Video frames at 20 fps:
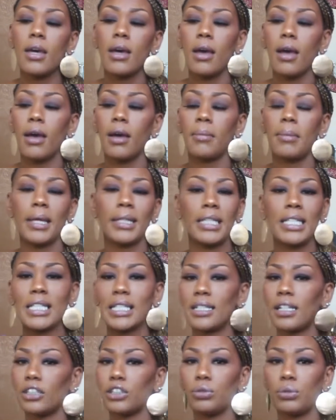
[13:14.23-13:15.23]
Um, and
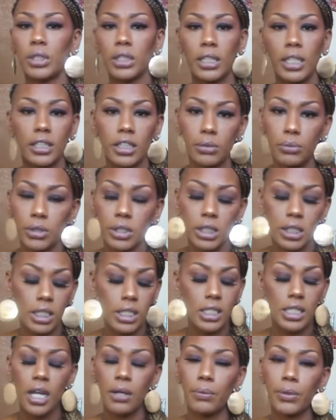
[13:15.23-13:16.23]
he's not doing nothing with it.
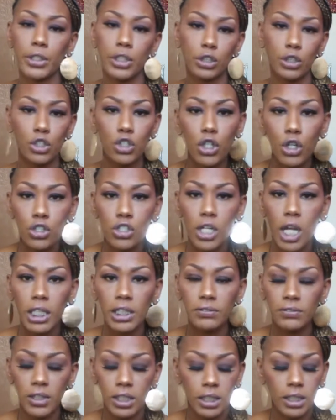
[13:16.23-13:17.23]
He's not running a church out
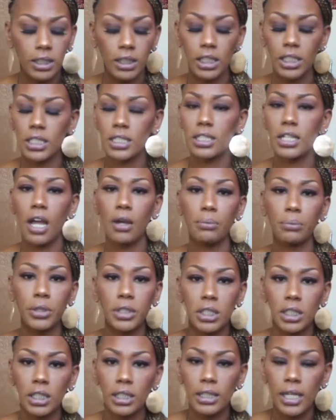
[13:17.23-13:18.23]
of it. He's not
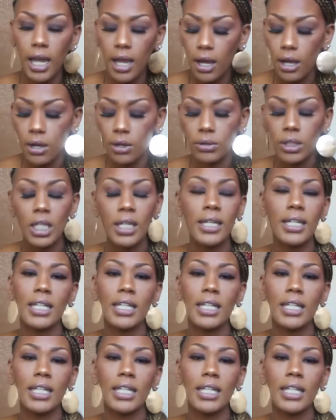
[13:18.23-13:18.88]
renting it out.